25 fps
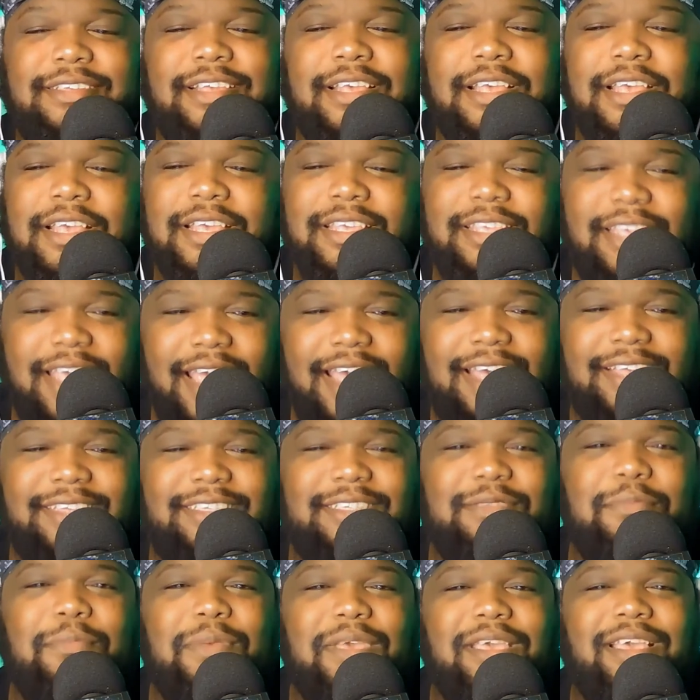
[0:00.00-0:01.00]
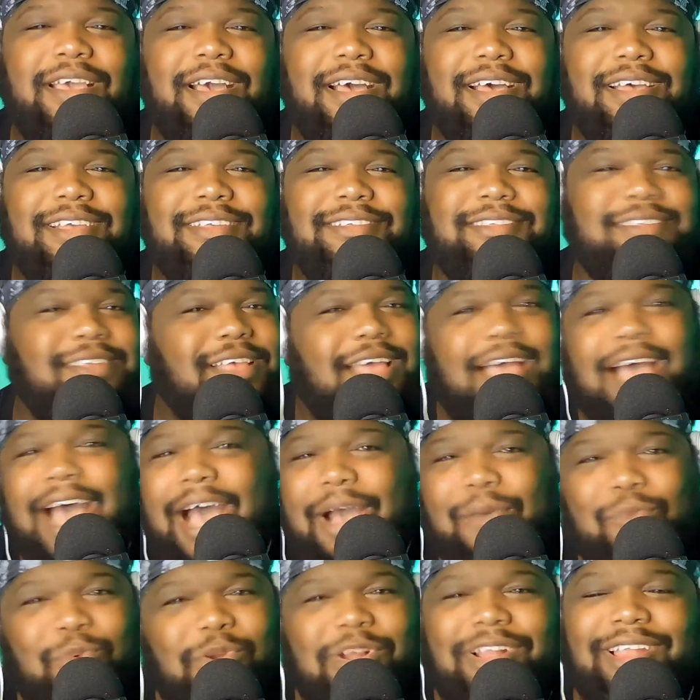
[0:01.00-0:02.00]
Yes, because
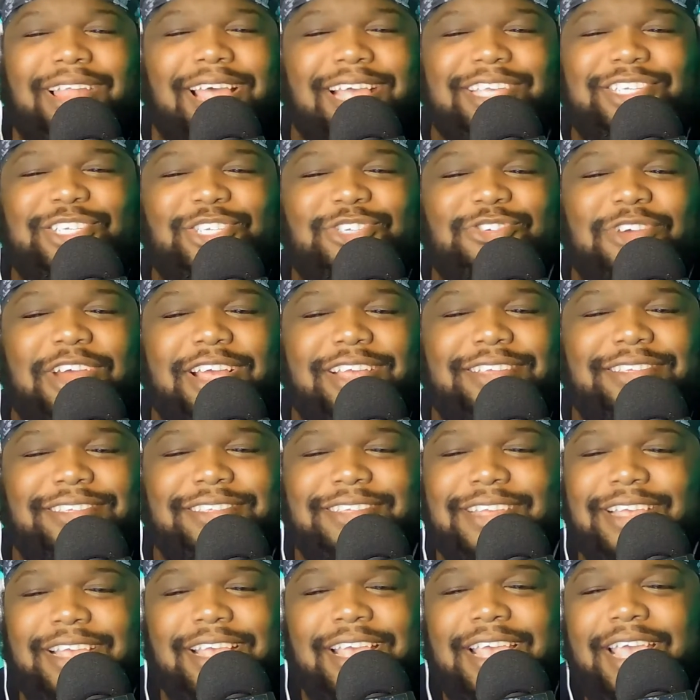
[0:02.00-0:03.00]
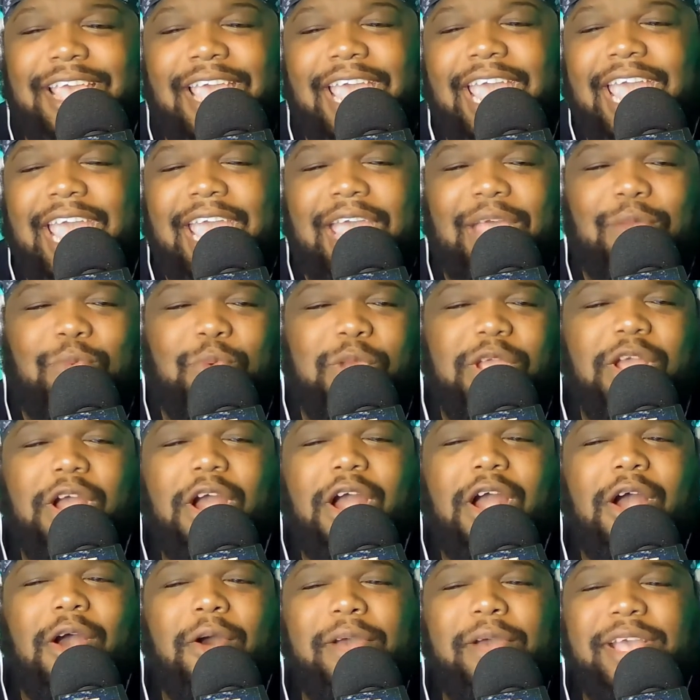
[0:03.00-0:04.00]
we're less stressed. And we are
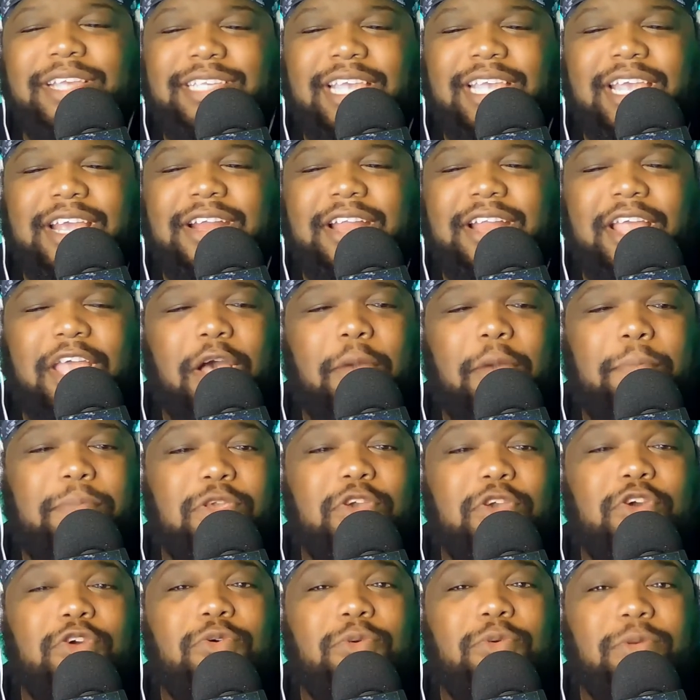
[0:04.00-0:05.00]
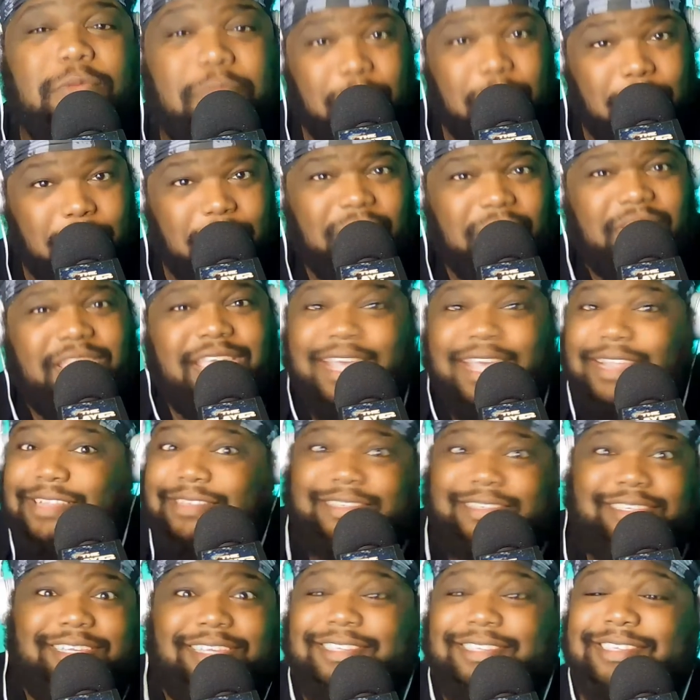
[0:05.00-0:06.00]
always here to help you get
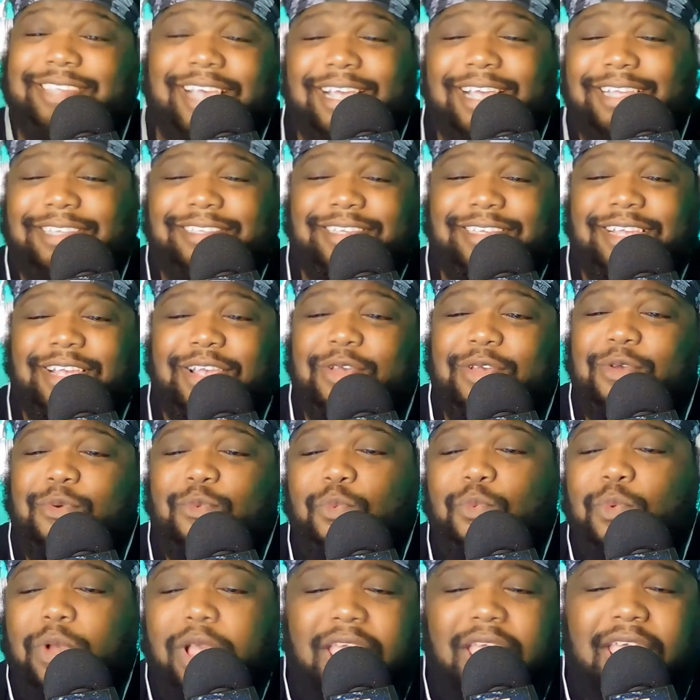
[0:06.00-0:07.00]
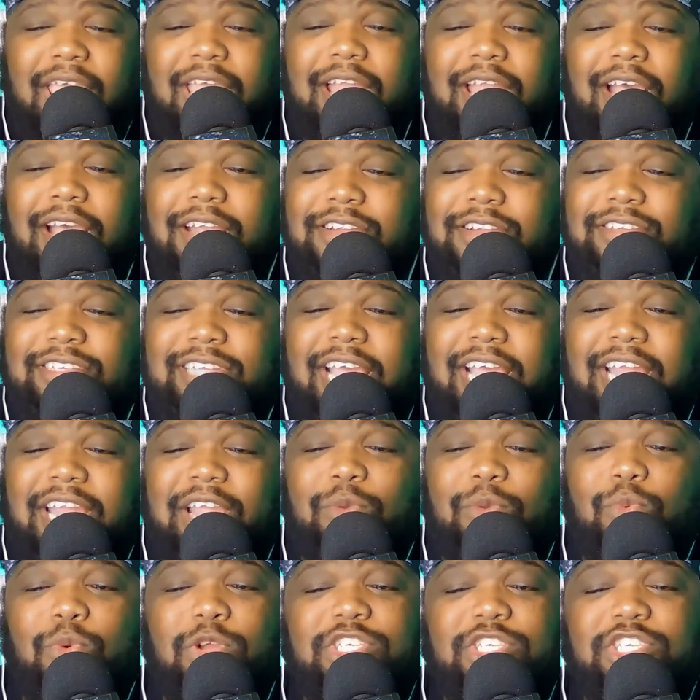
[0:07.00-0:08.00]
success in understanding
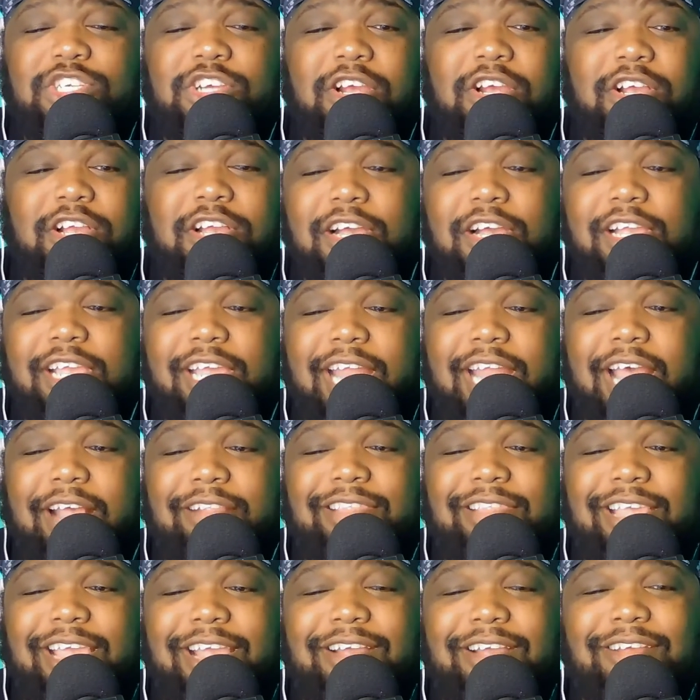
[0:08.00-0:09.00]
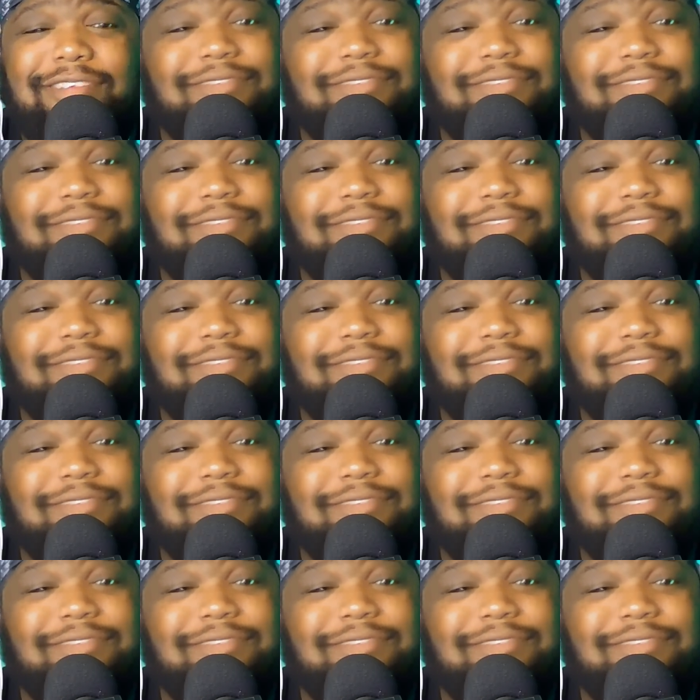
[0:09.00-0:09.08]
what you're cooking out there.